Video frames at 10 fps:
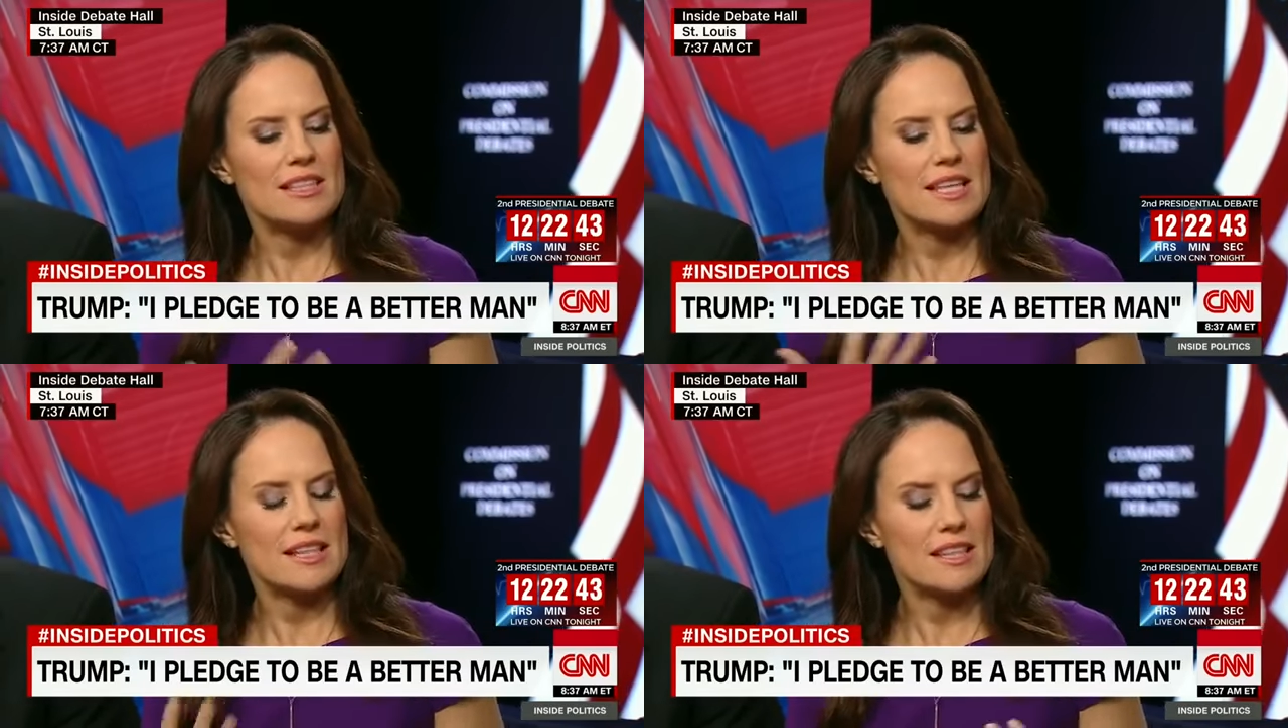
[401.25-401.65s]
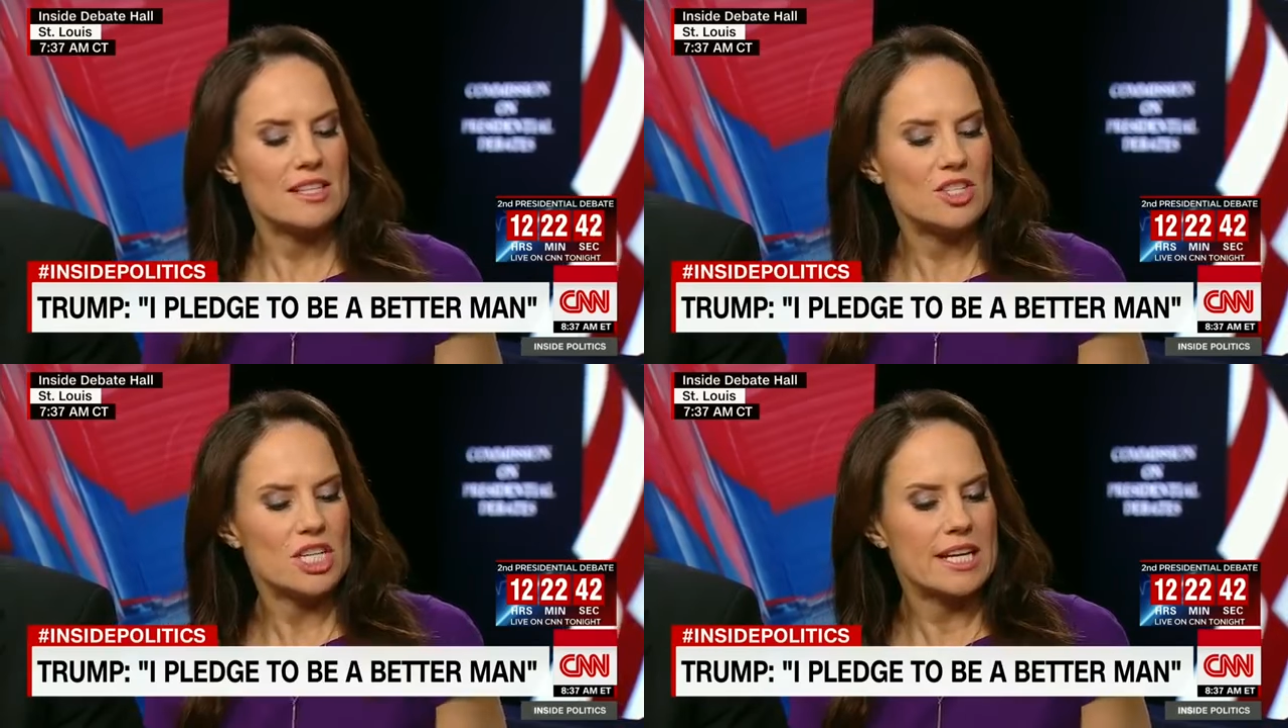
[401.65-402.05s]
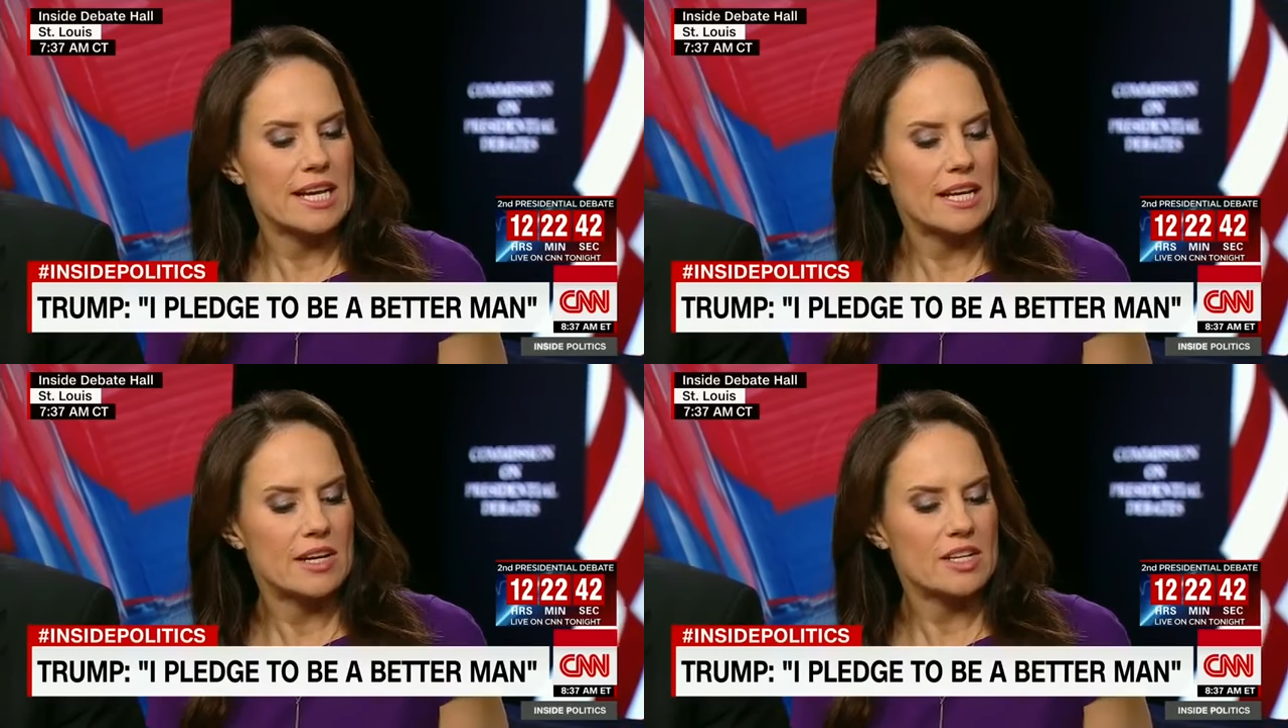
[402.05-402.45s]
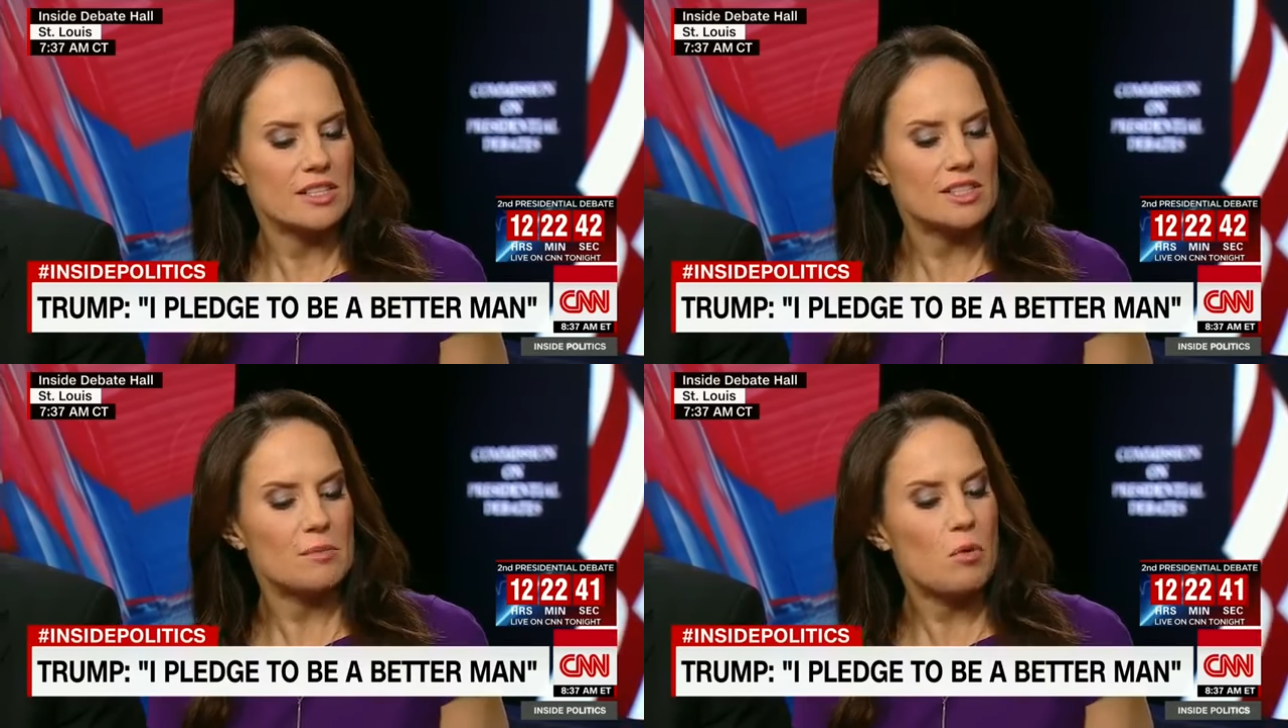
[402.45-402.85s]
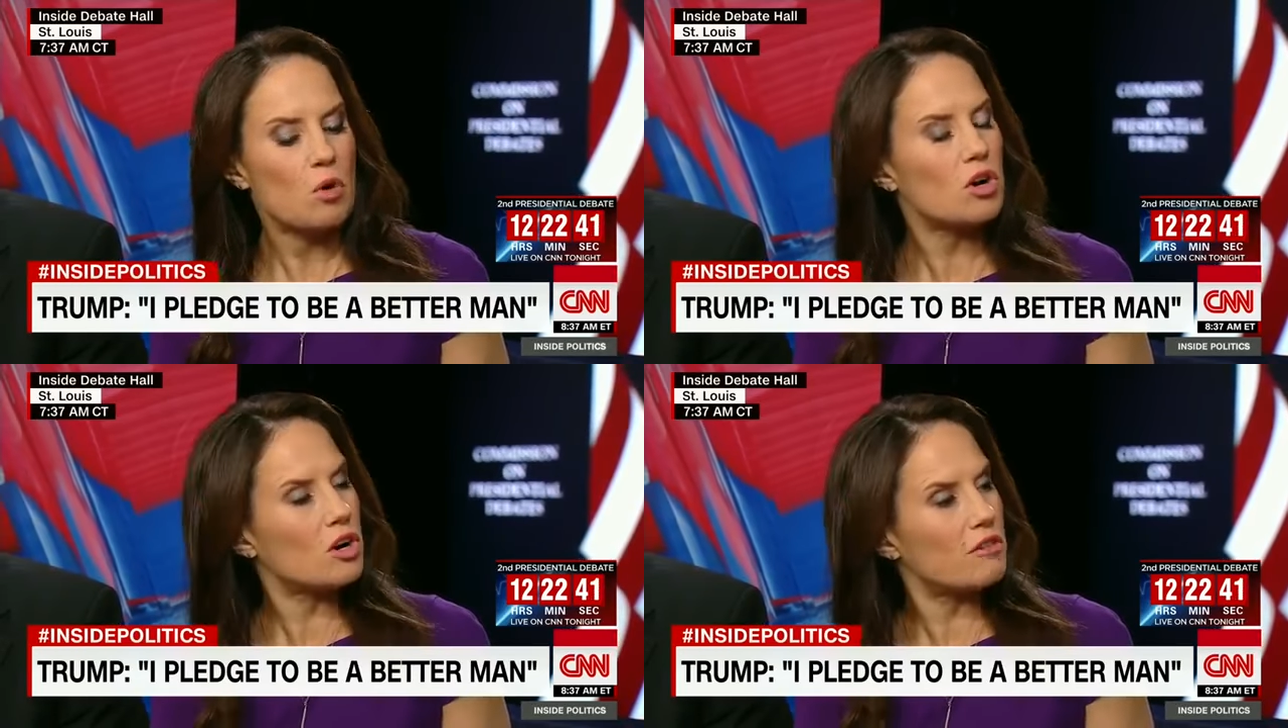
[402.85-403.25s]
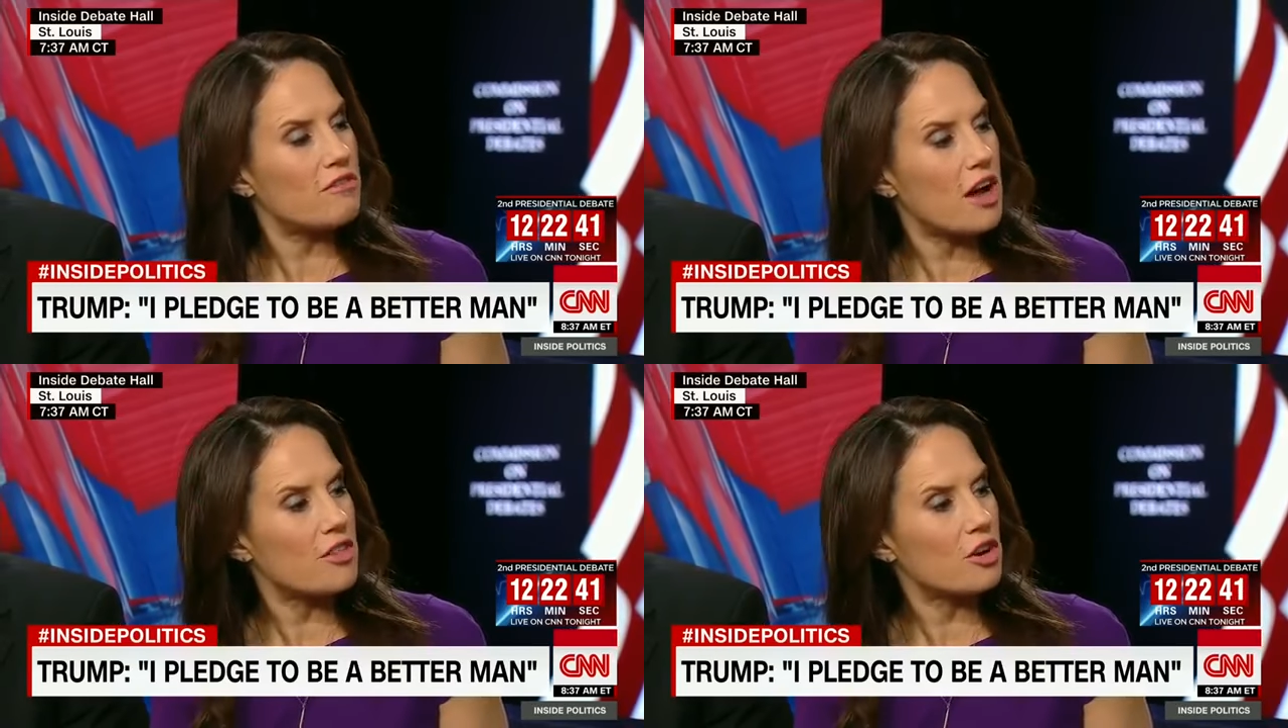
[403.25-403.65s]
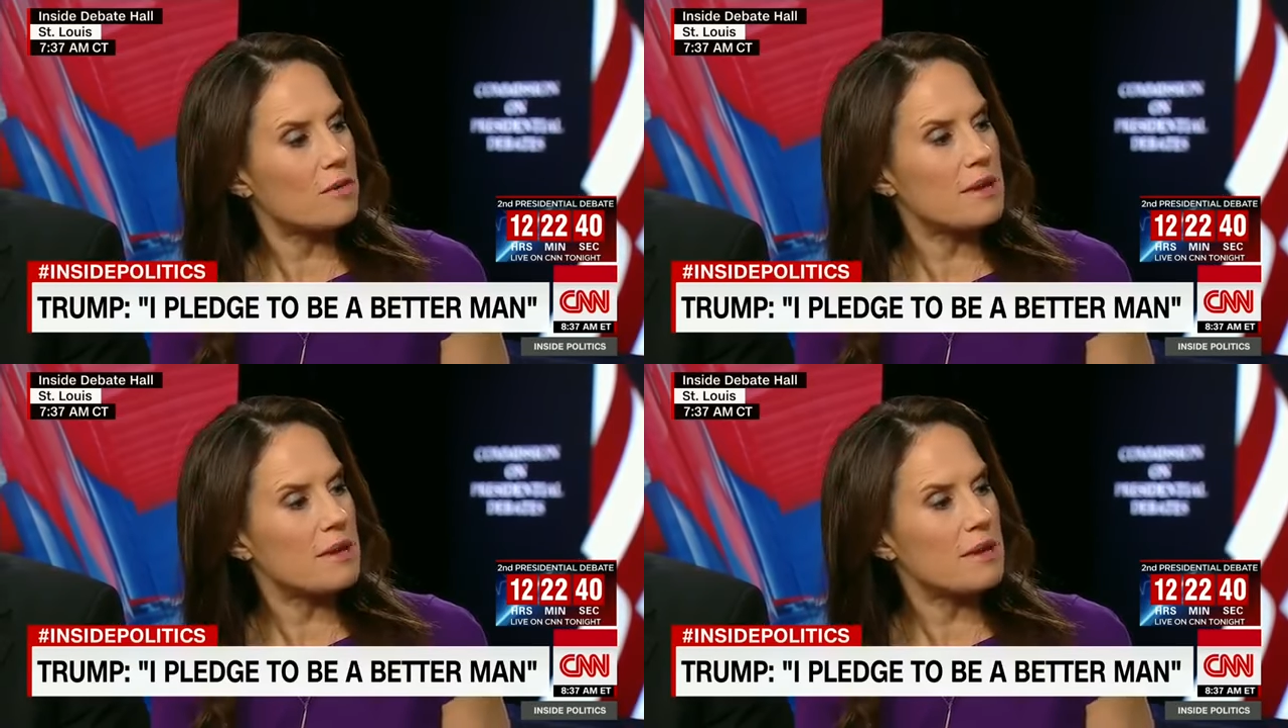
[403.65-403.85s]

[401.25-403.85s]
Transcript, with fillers: that she can support her father